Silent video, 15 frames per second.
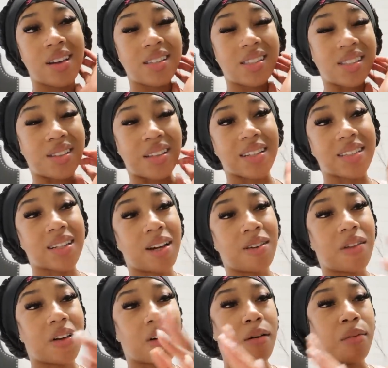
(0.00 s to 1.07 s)
so that's kind of
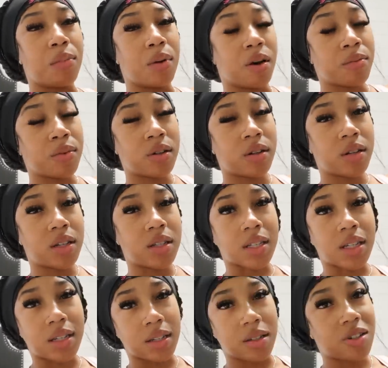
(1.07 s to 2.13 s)
like a bummer because
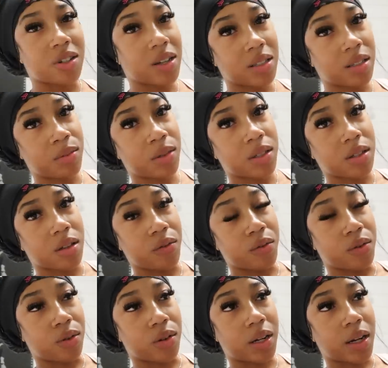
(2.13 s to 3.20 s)
I did try some of the stuff
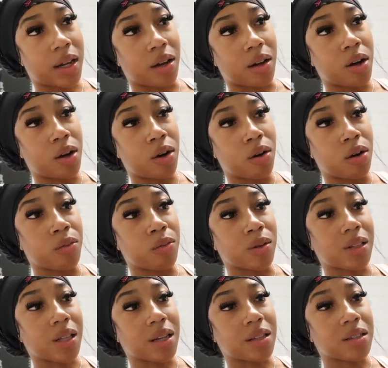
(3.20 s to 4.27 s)
on at home with
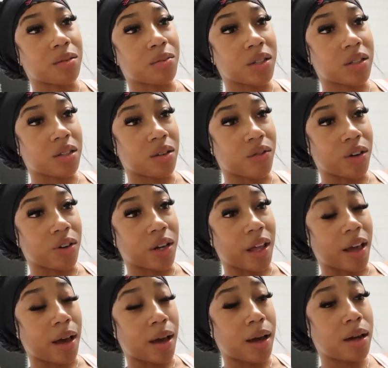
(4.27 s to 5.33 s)
like some of the stuff I already
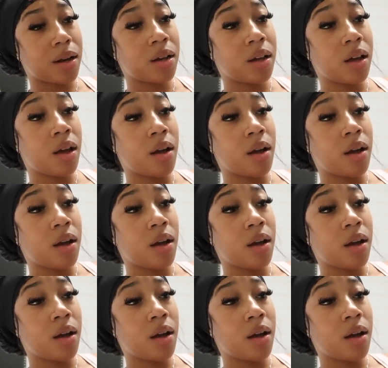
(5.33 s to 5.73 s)
had,